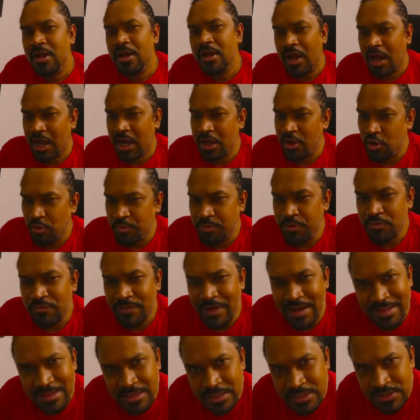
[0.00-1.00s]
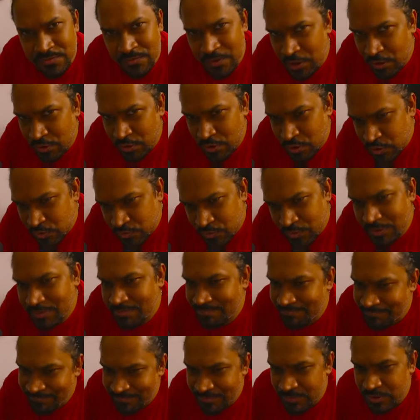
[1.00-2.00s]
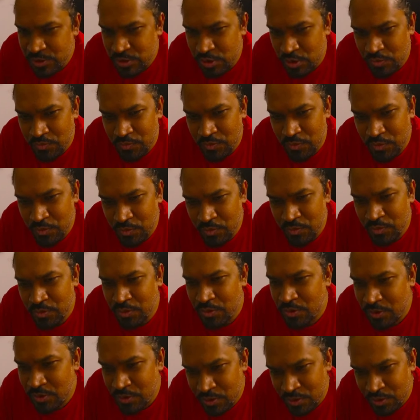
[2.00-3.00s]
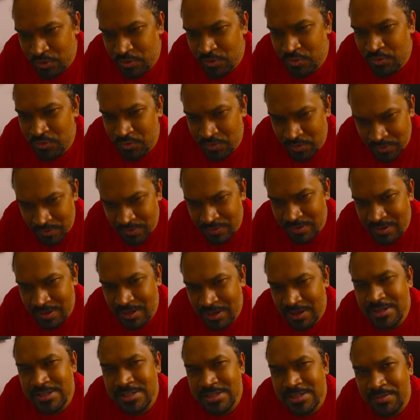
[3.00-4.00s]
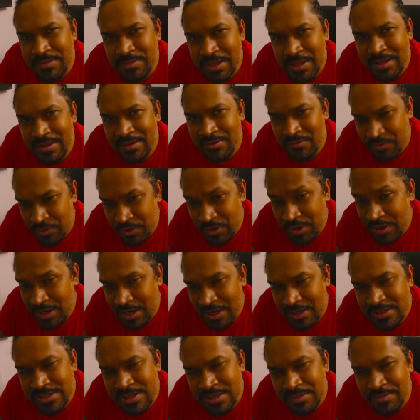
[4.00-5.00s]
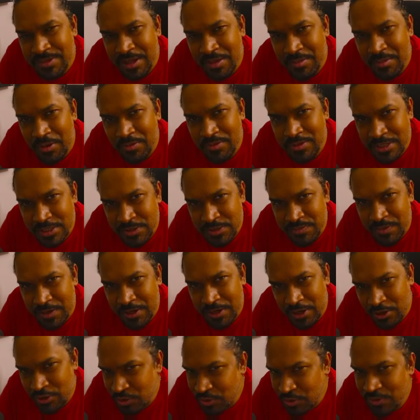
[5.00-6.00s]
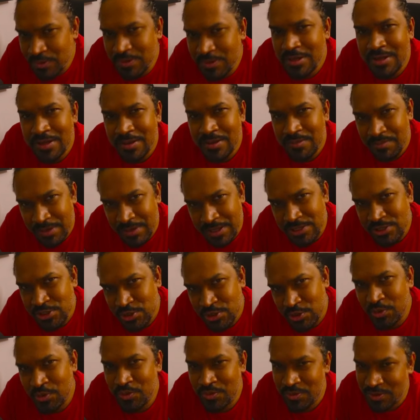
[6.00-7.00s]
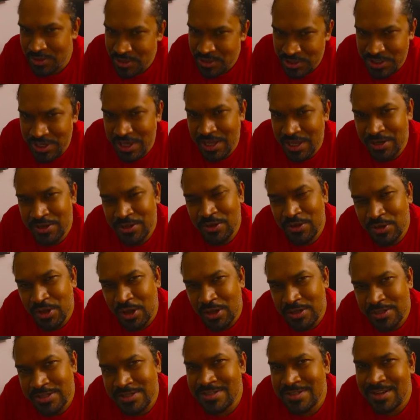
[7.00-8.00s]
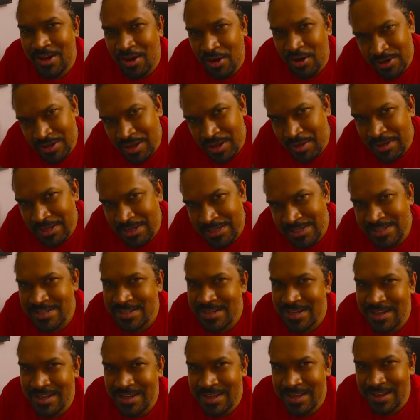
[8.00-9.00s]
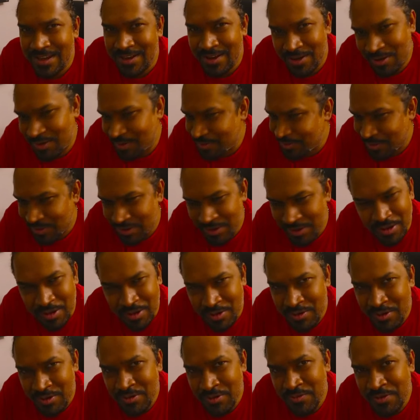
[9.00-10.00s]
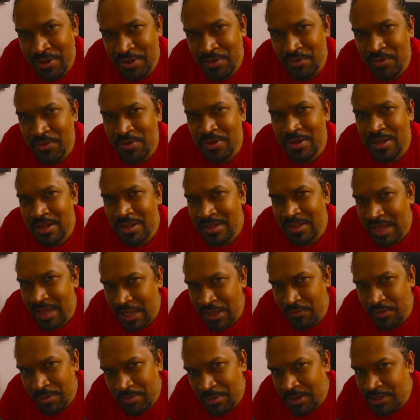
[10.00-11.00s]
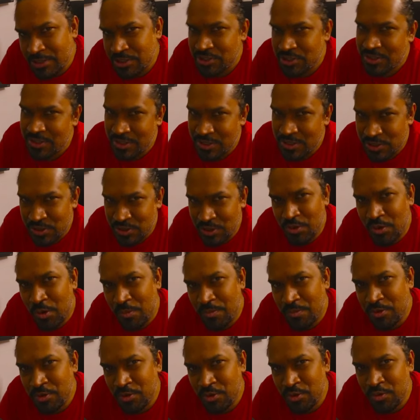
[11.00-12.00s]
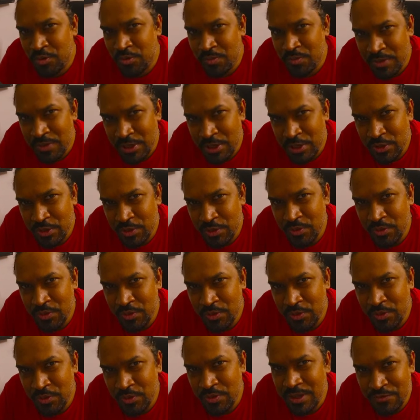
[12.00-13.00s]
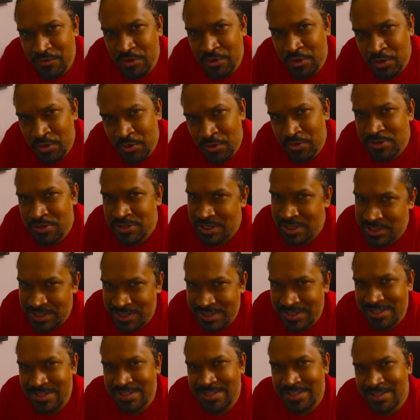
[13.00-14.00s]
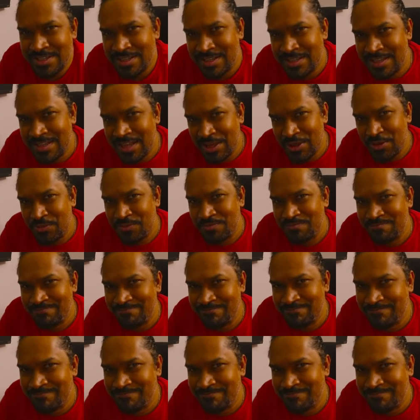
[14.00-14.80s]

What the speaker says: I hope you find this video useful. So if you did learn something about this particular tool, please do share your thoughts on comments on the video. Thank you very much. So hope to meet you in future video sessions. Thank you.